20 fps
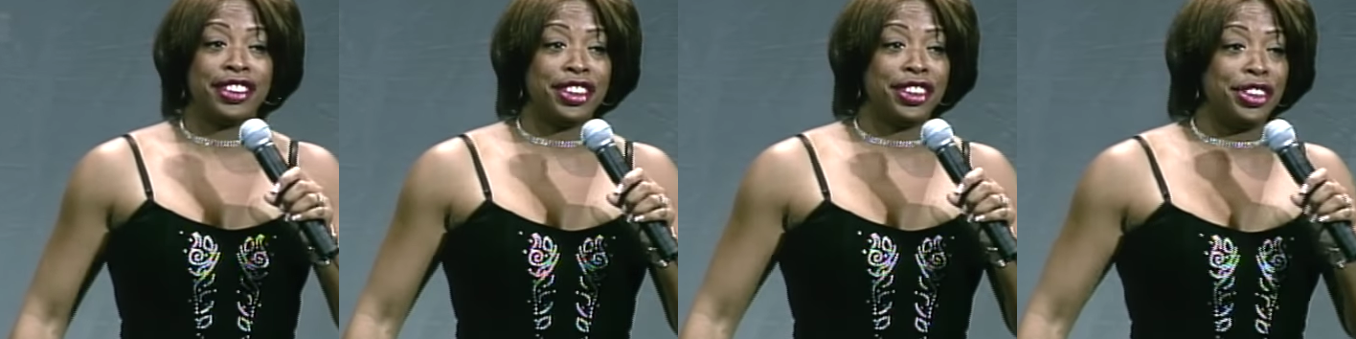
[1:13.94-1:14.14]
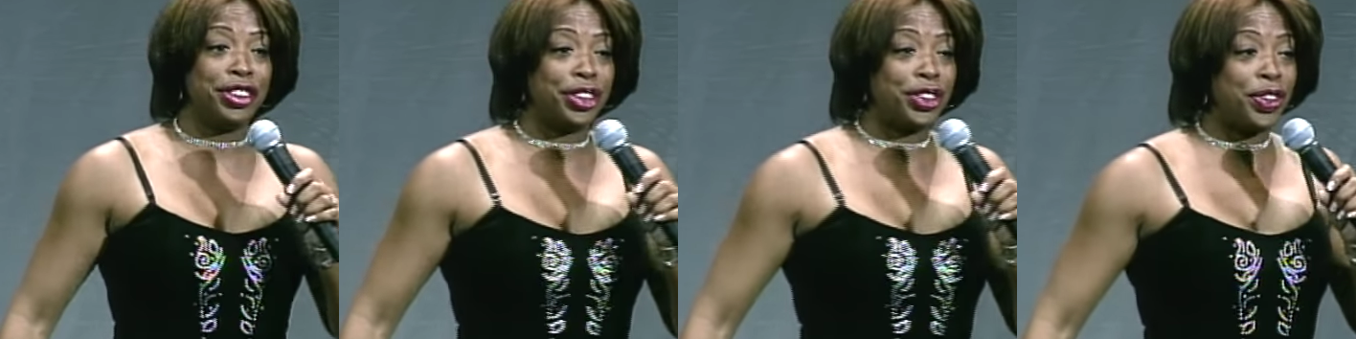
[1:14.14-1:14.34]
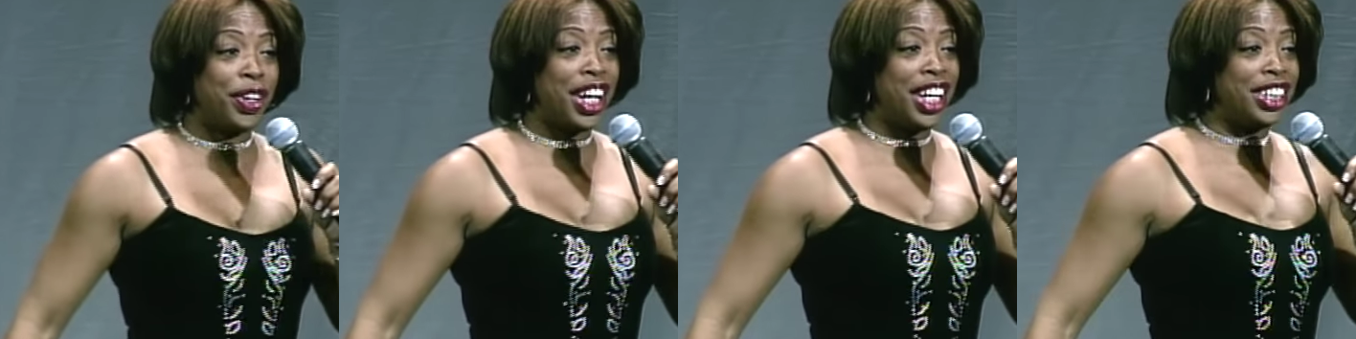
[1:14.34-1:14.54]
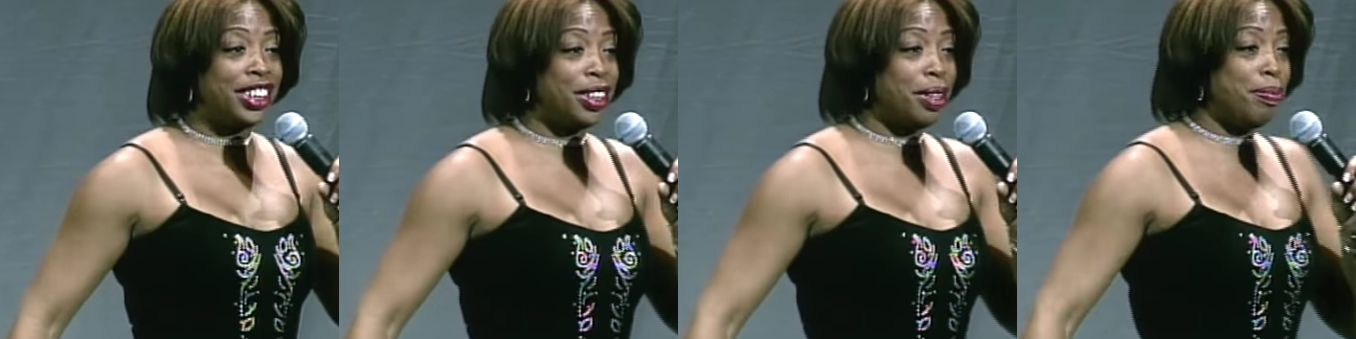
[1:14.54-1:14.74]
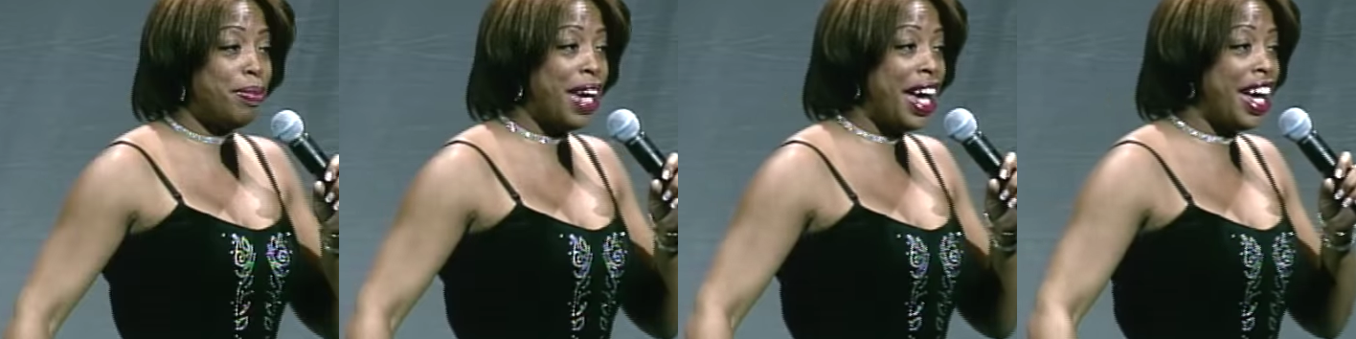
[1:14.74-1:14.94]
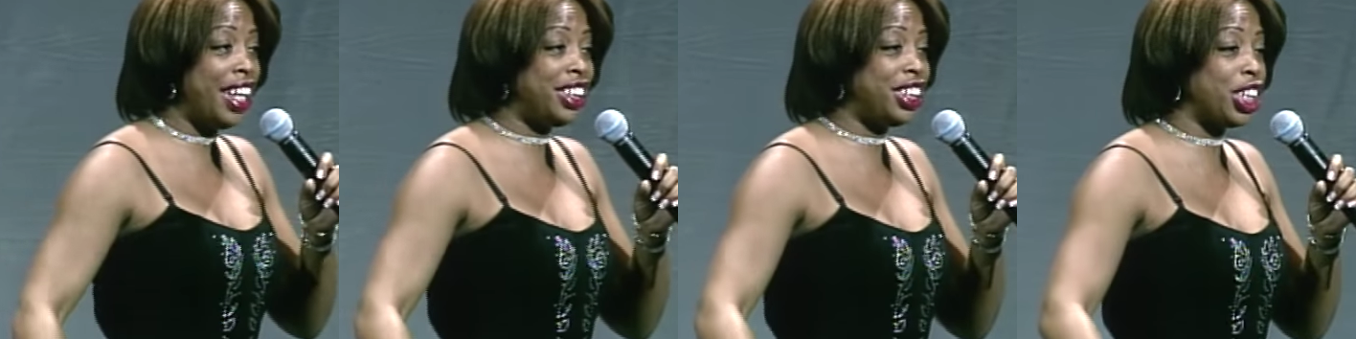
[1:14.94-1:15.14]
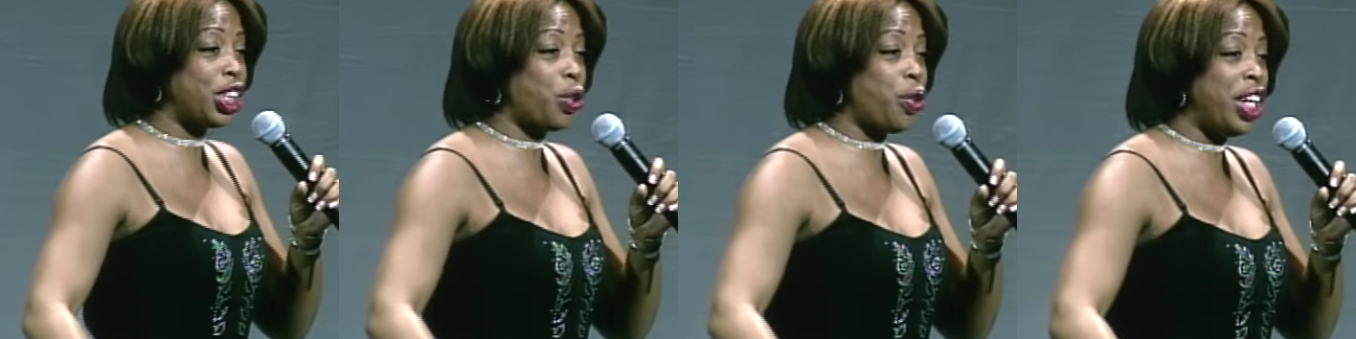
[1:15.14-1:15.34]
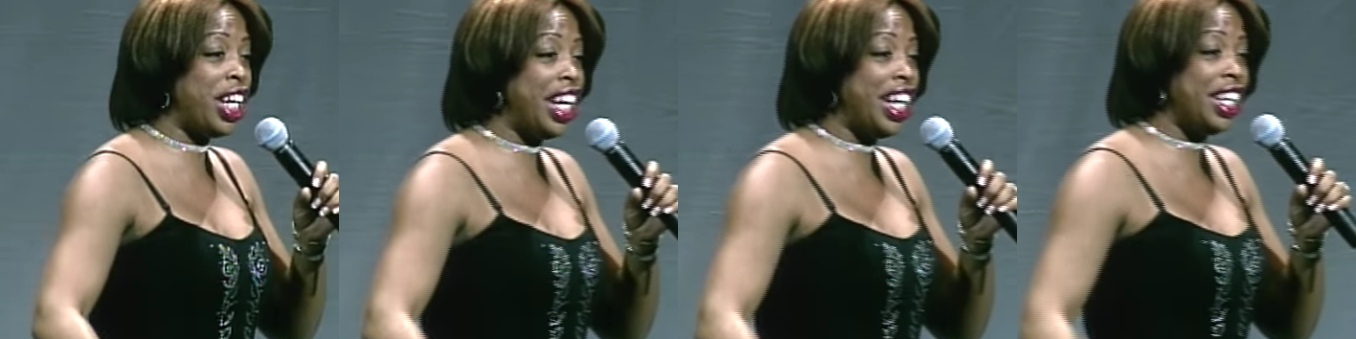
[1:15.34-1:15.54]
Little crazy
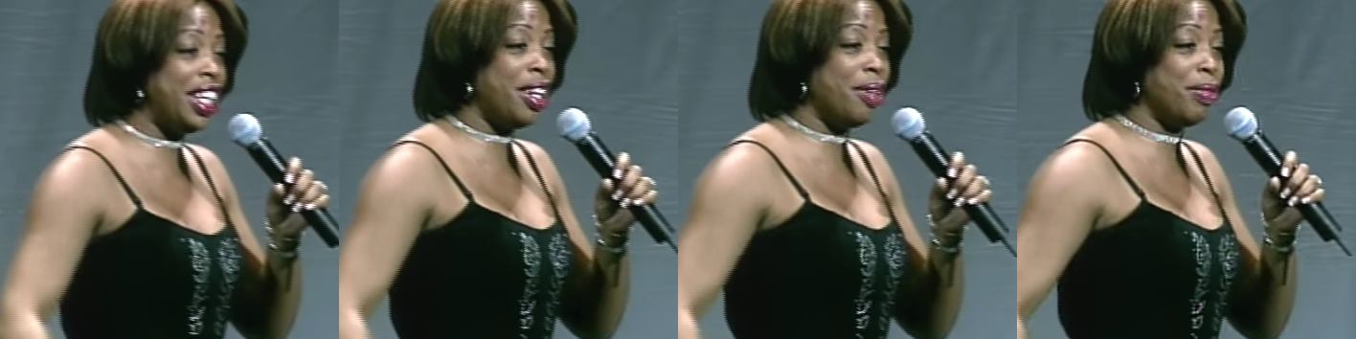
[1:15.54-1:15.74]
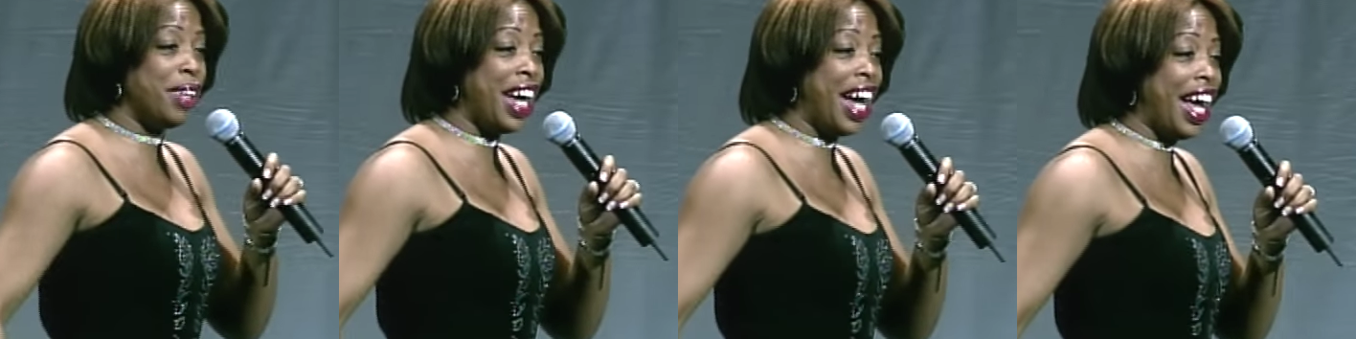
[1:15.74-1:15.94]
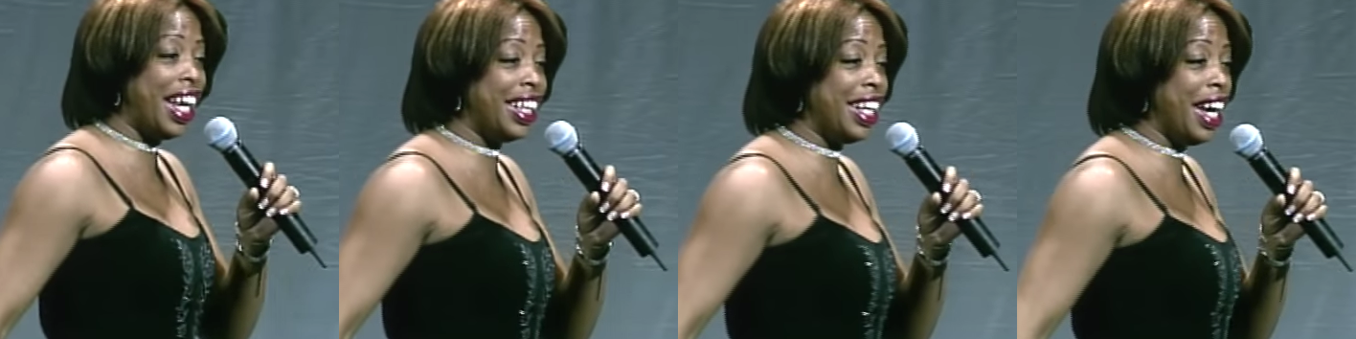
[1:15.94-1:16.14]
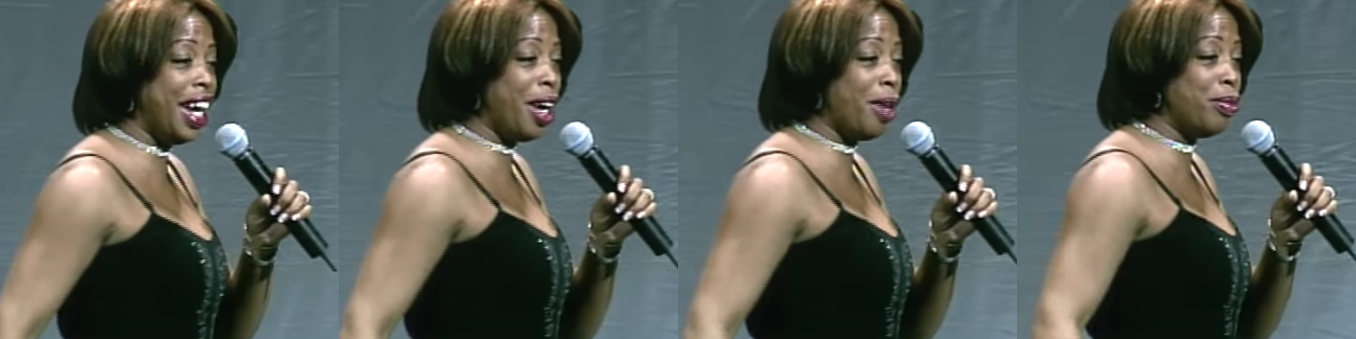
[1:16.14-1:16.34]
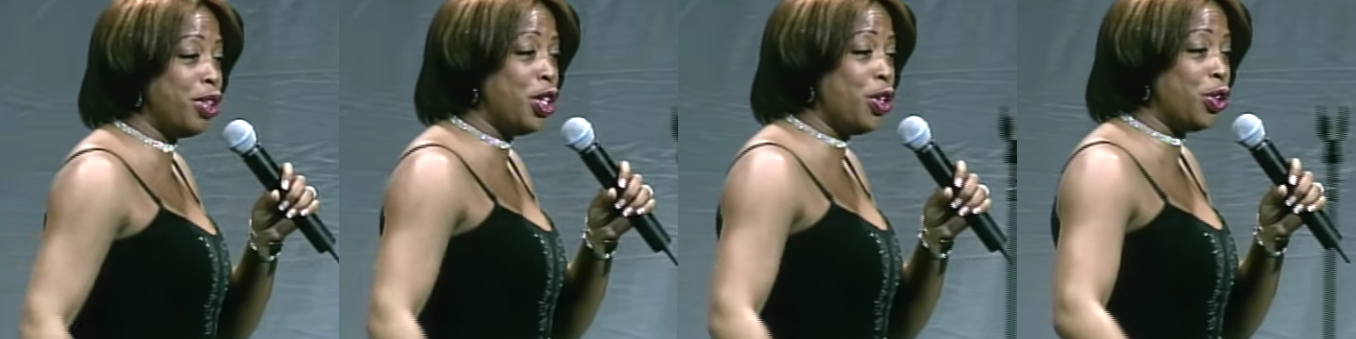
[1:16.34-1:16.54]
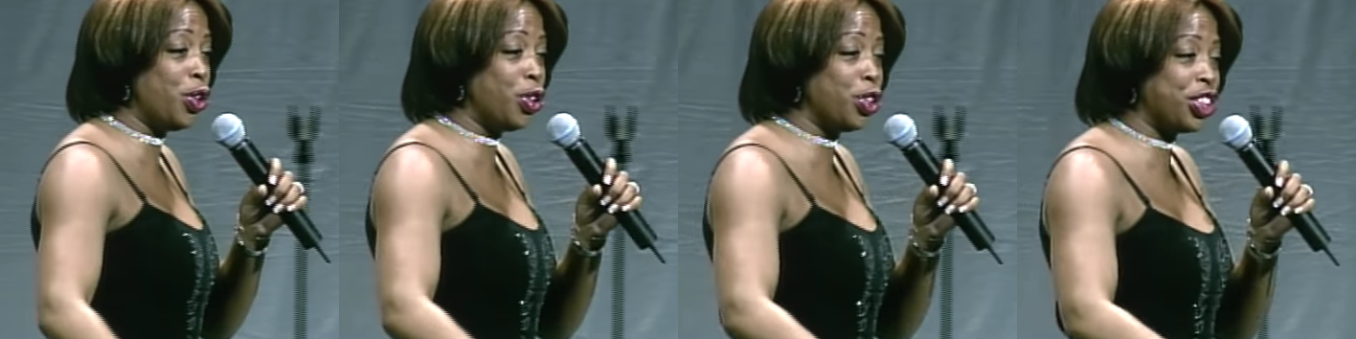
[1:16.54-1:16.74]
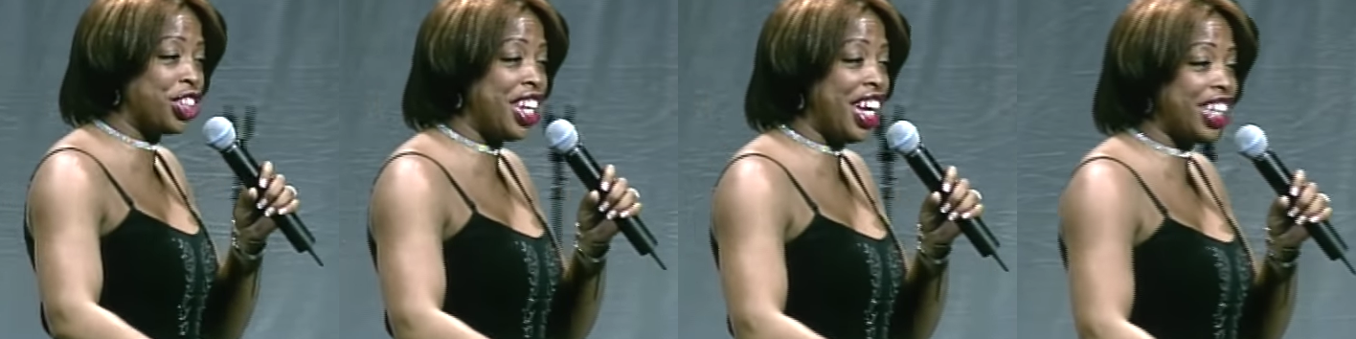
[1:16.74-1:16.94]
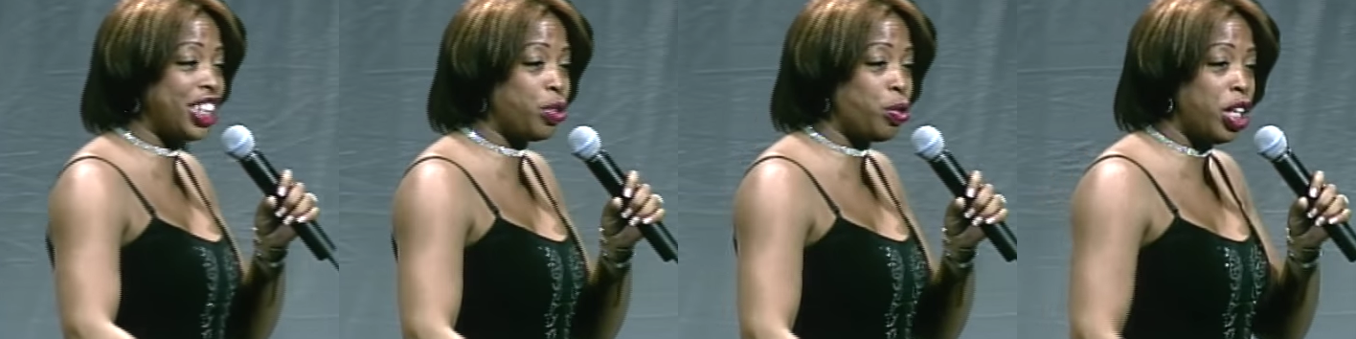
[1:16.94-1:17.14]
bastard, quit eating them goddamn
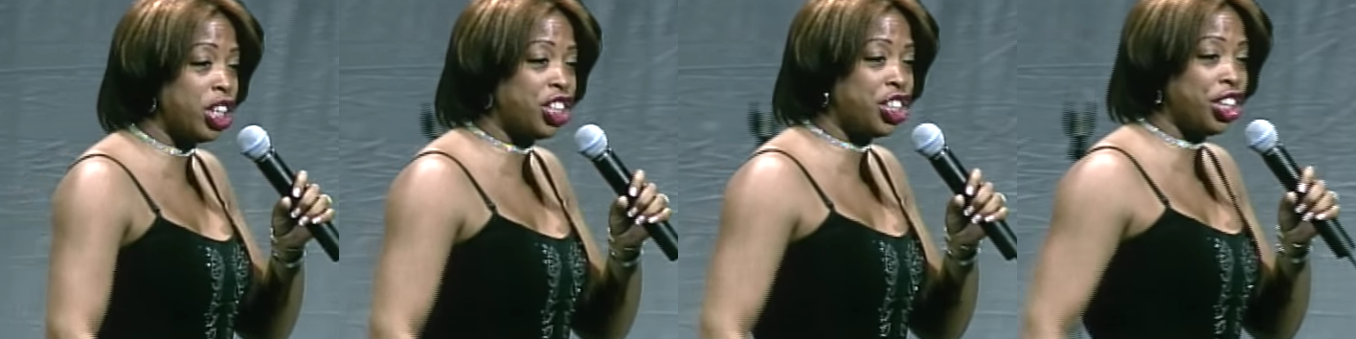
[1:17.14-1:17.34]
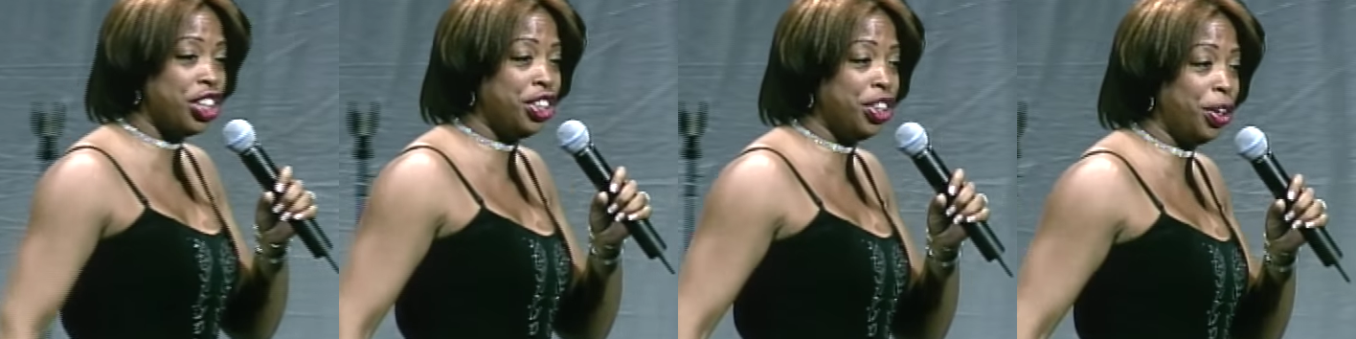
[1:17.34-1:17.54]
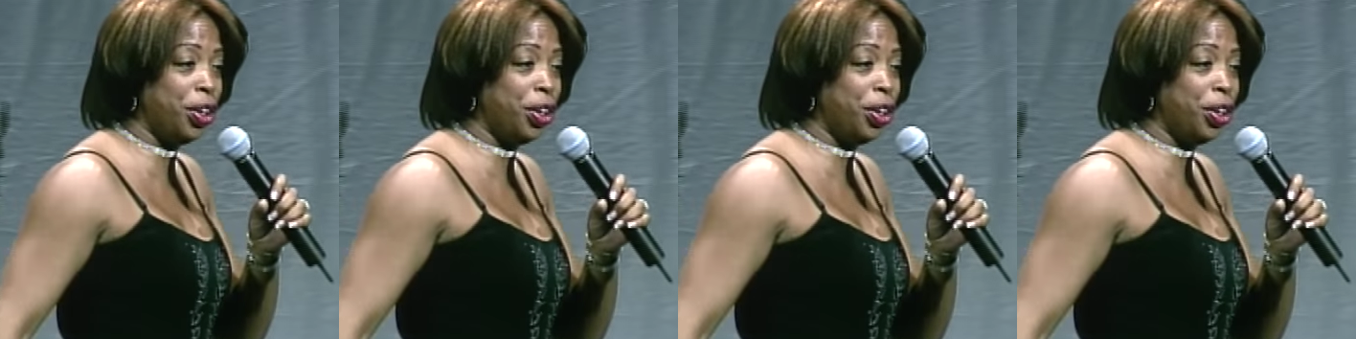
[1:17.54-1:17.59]
noodles. That's what you